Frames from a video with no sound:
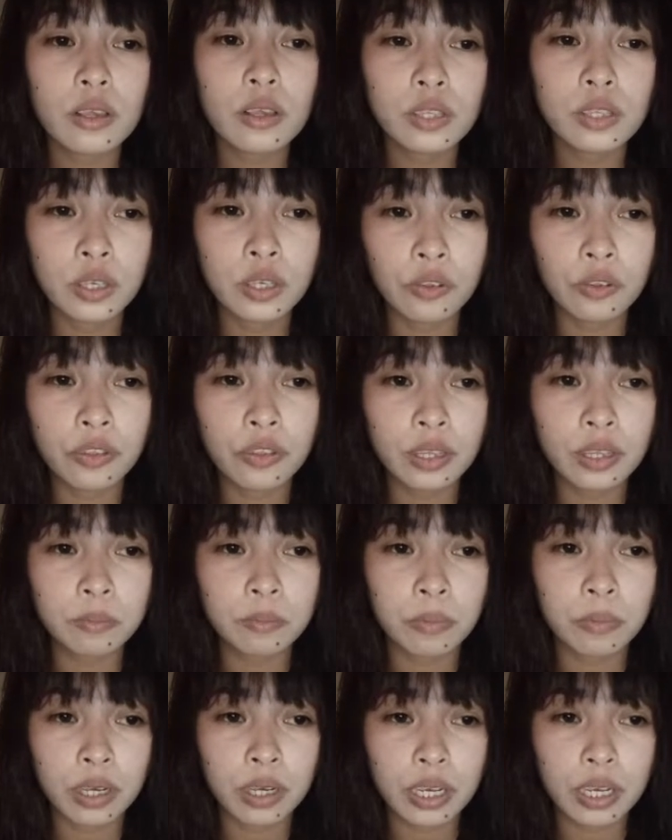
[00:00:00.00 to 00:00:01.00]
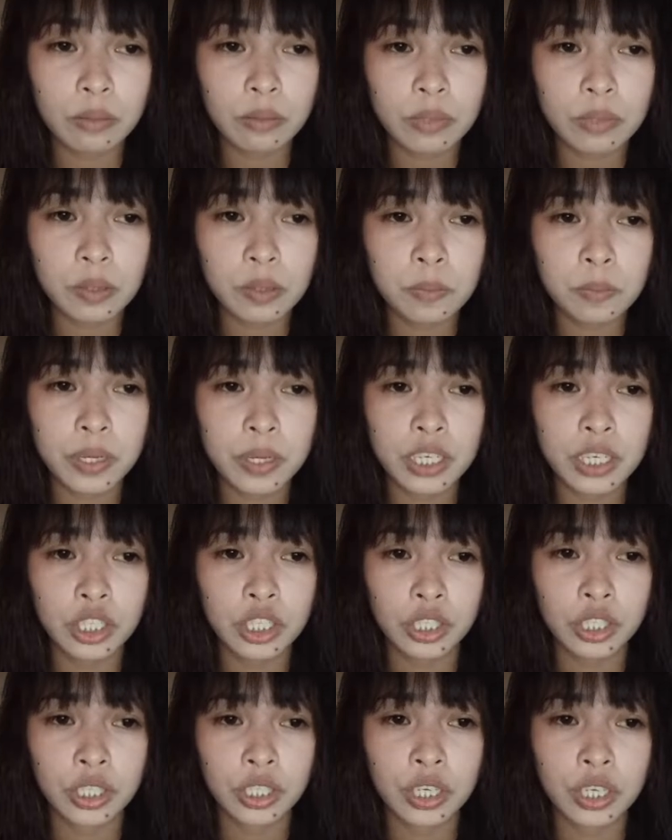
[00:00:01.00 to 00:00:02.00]
So that it must be
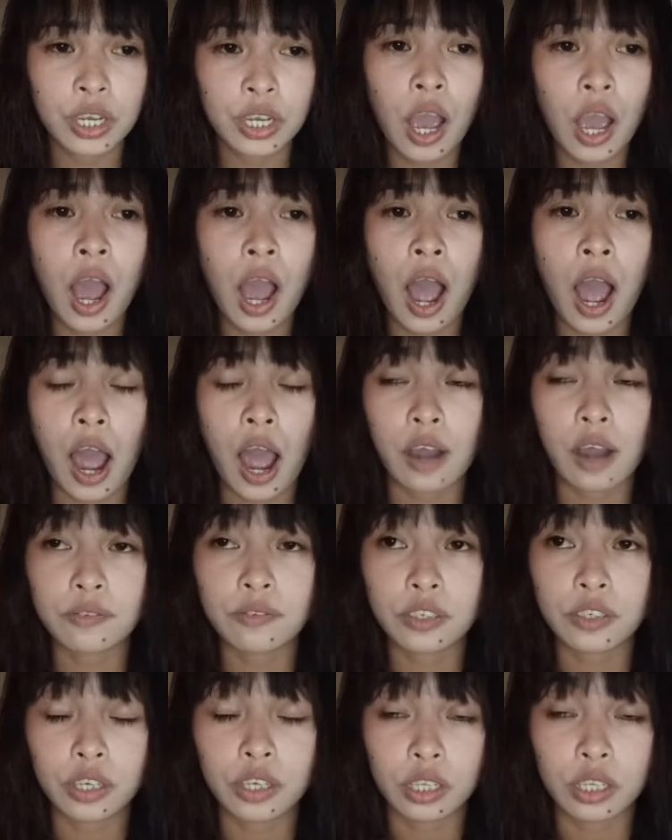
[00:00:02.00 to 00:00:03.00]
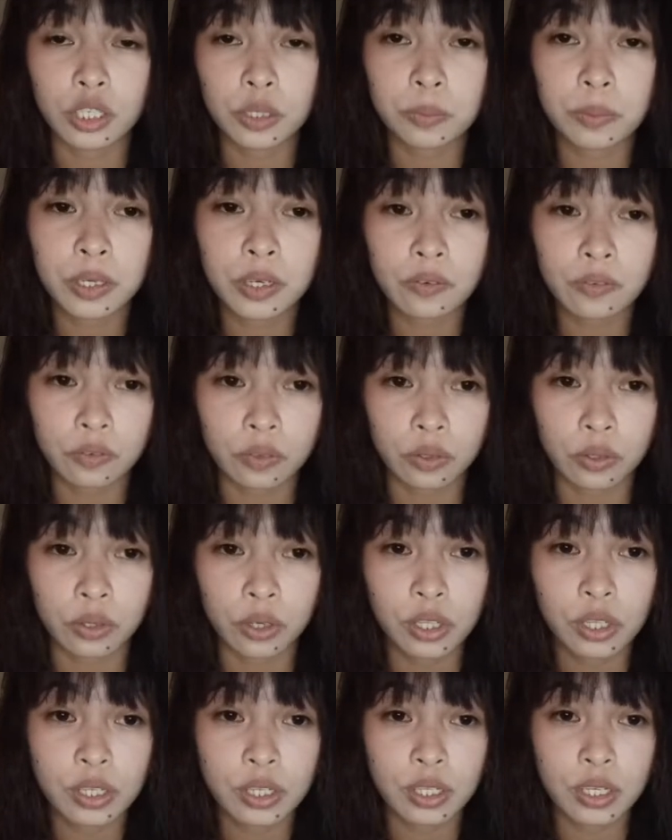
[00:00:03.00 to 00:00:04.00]
issued after the lodgment of
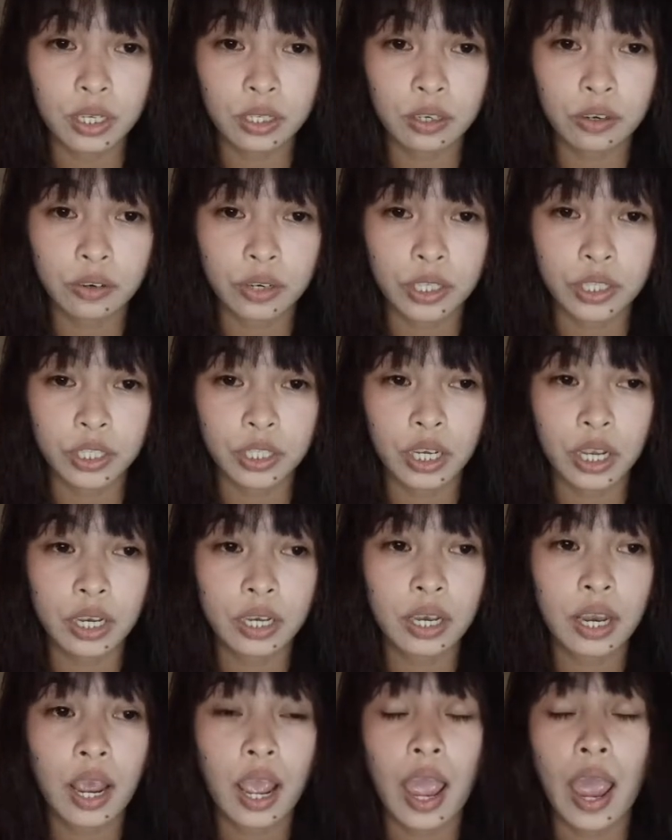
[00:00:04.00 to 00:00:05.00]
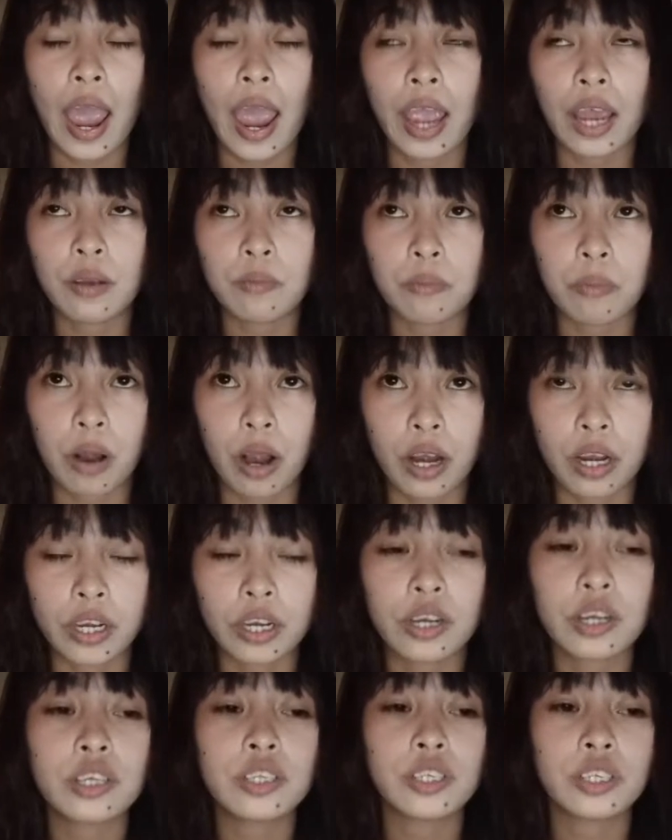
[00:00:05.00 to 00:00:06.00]
goods declaration and
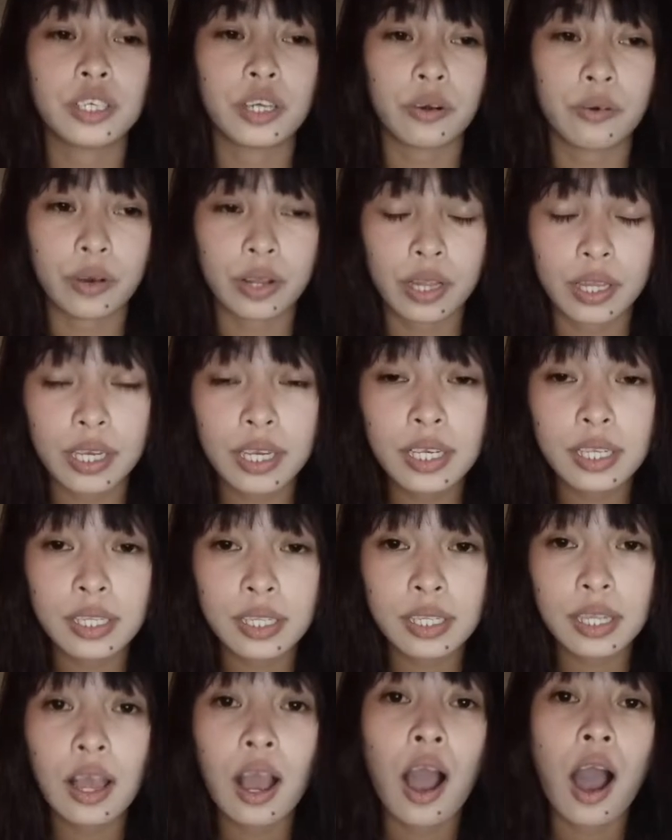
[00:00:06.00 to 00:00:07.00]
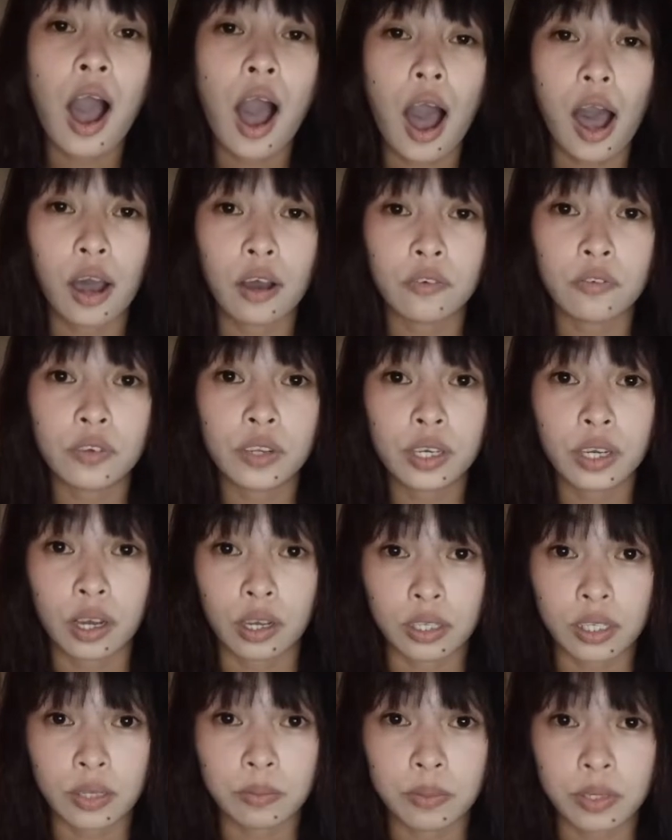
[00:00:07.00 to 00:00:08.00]
prior to the release of the
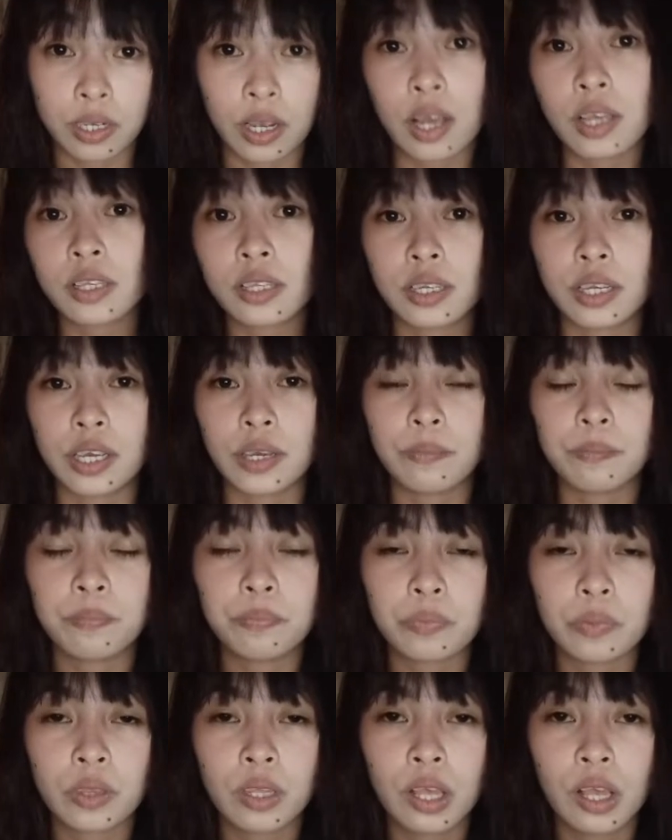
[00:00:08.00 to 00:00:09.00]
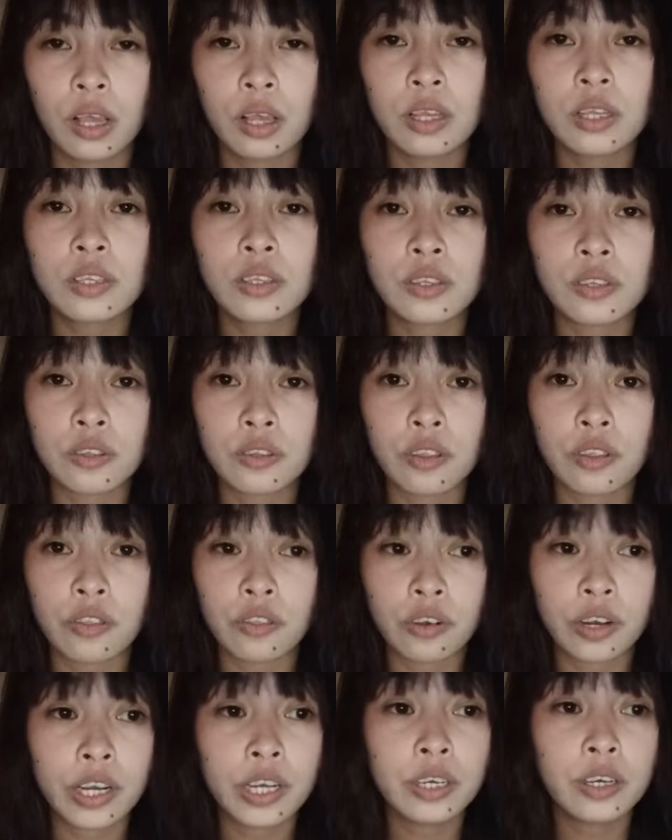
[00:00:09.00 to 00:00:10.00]
customs custody. So the
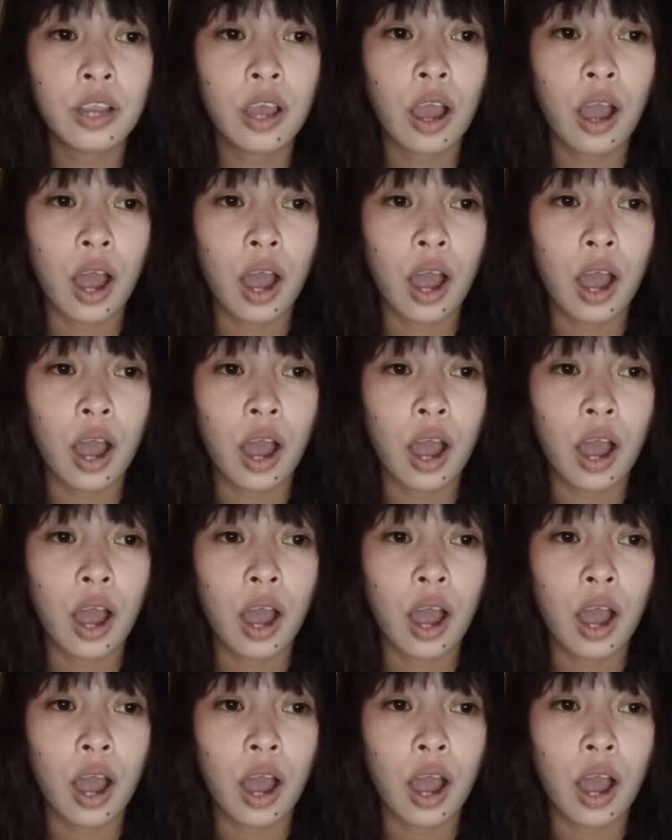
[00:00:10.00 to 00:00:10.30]
third